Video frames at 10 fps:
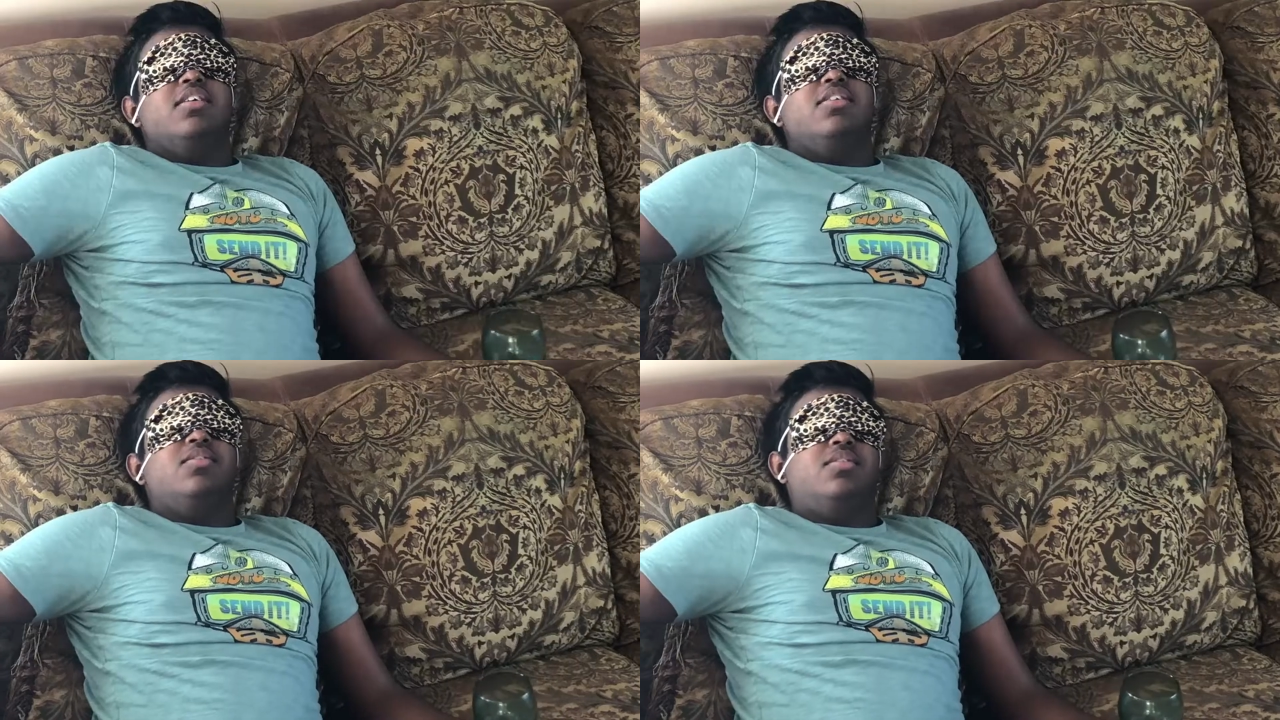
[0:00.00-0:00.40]

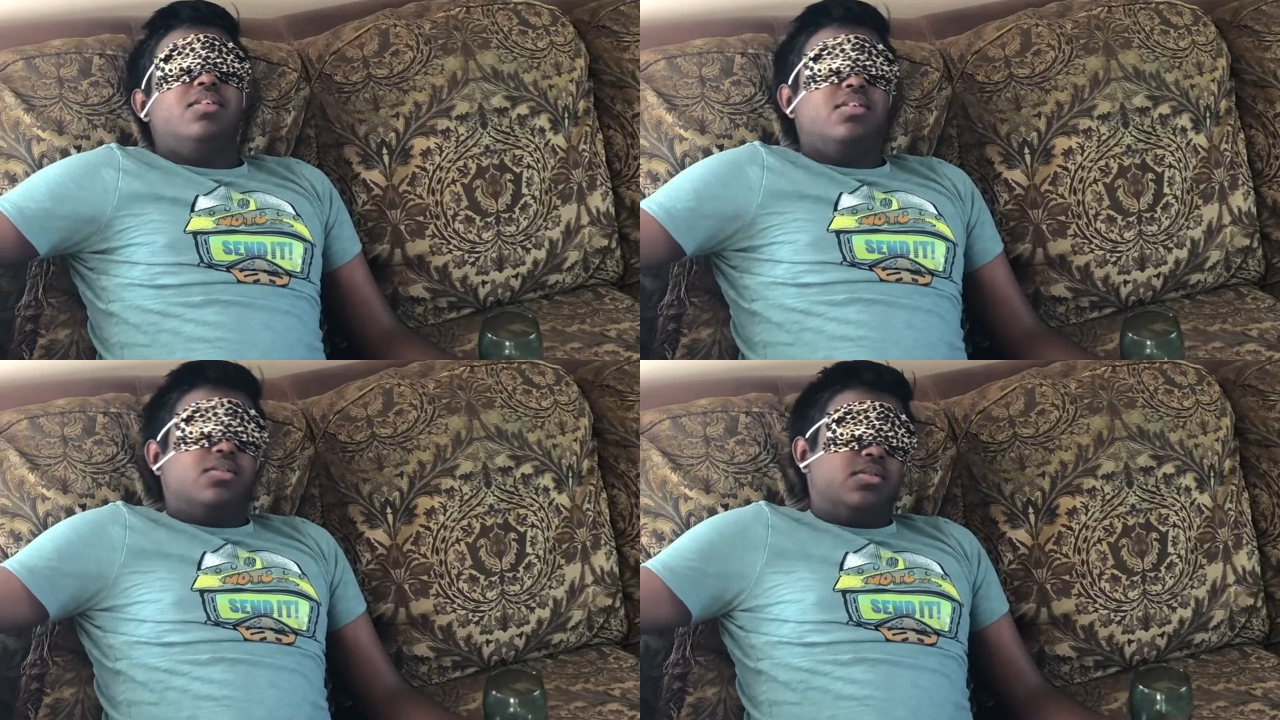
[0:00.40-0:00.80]
You
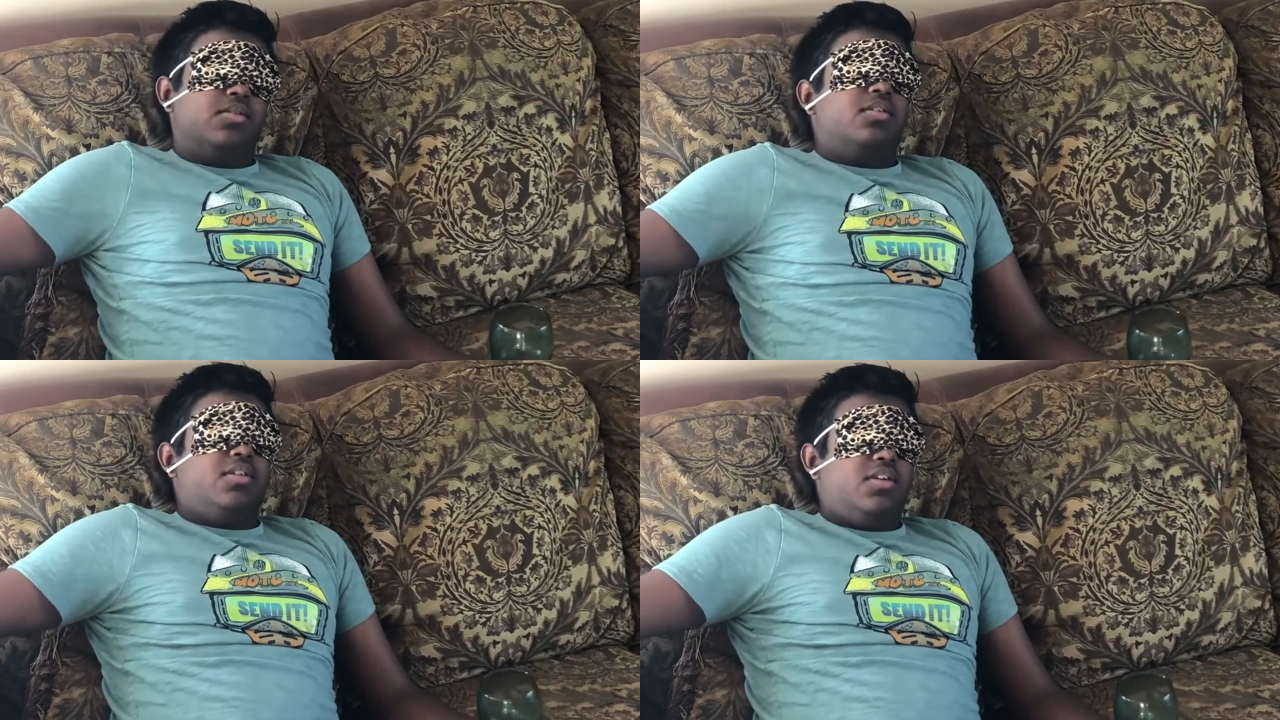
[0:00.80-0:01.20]
do?
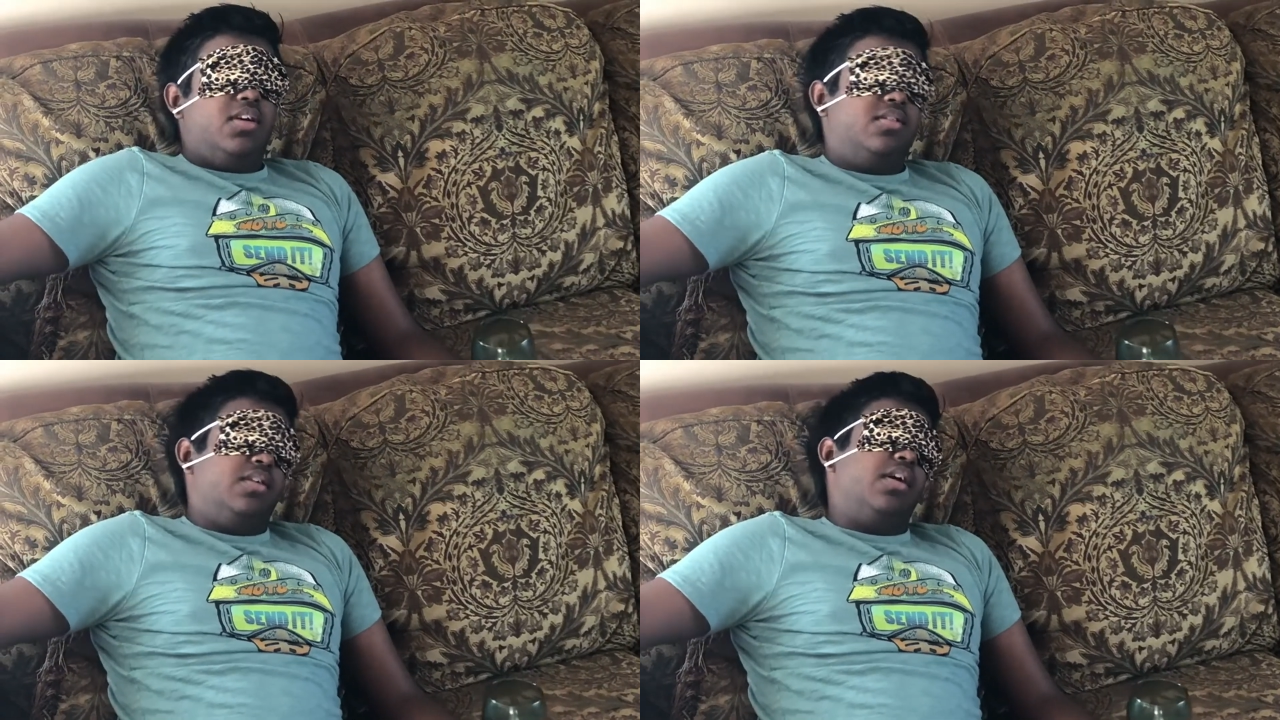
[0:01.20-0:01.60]

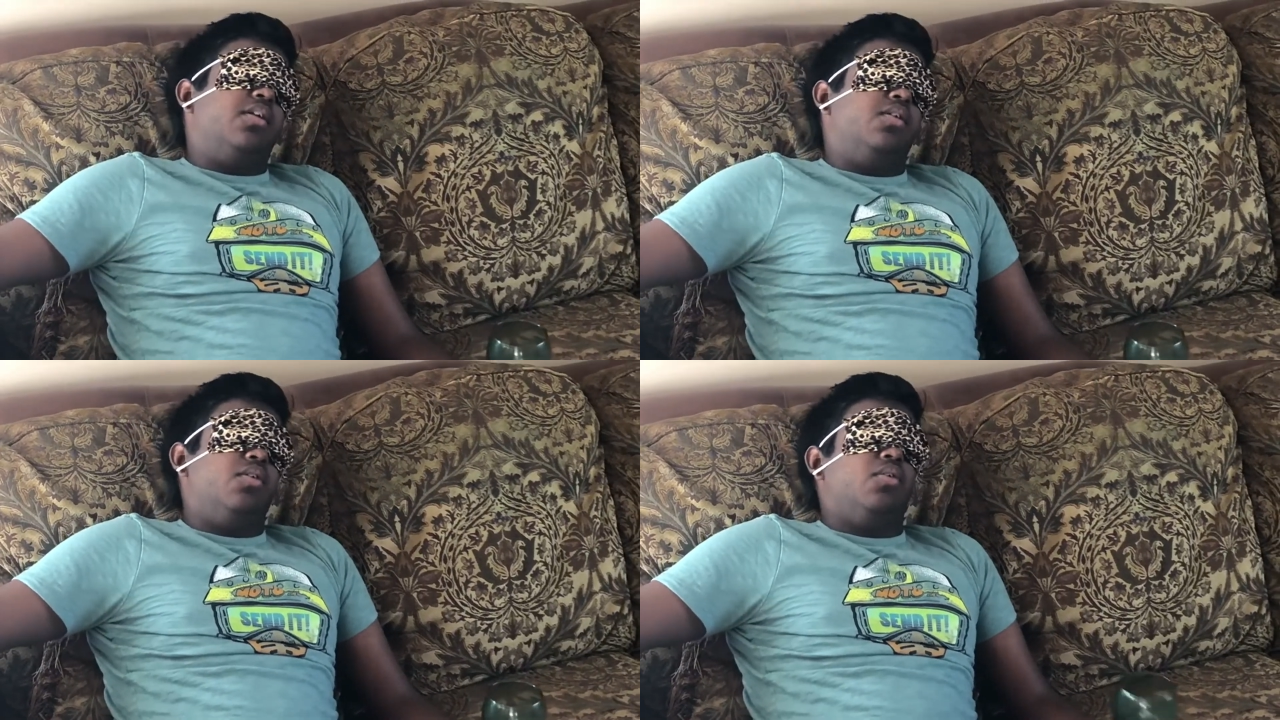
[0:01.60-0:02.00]
Just
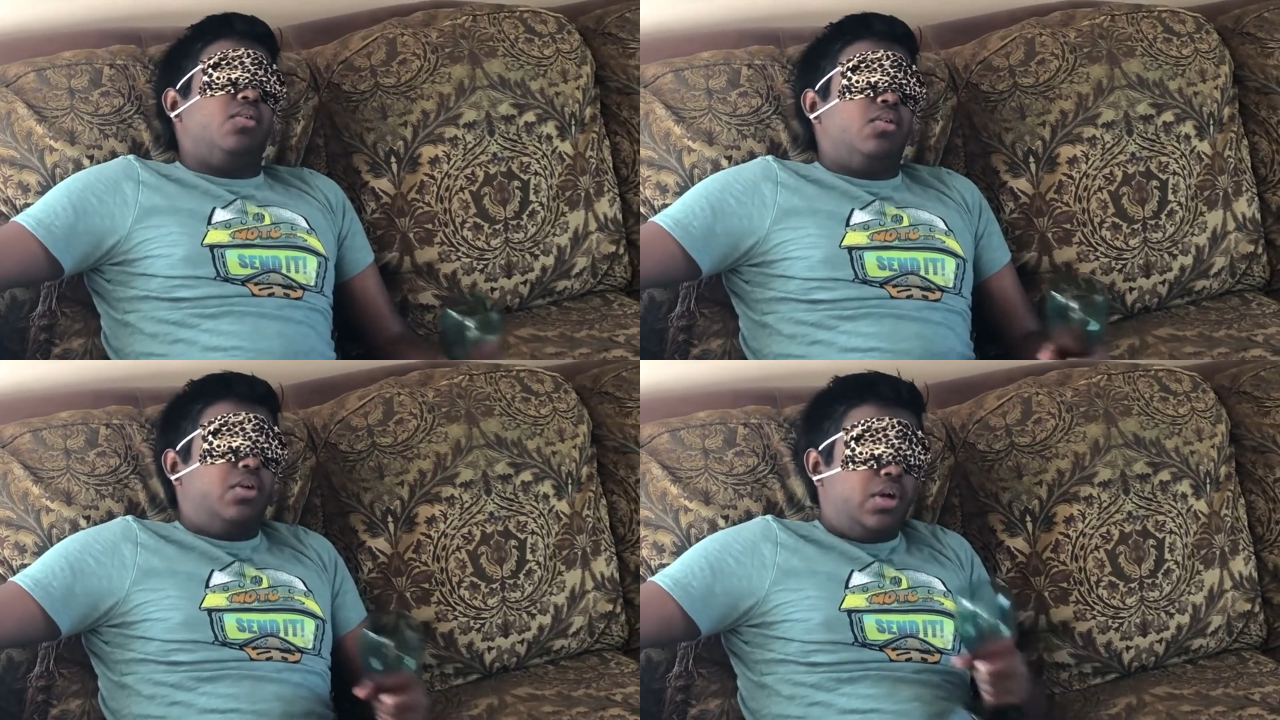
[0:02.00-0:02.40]

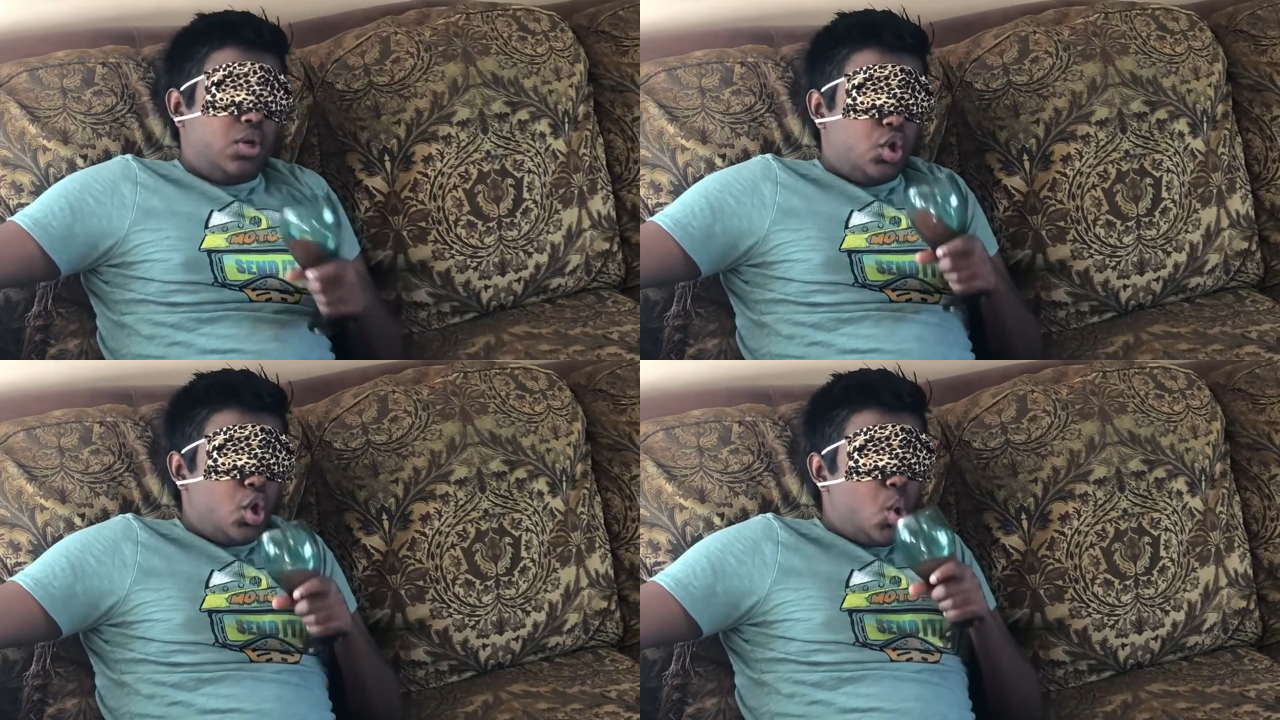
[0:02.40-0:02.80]
ignore it.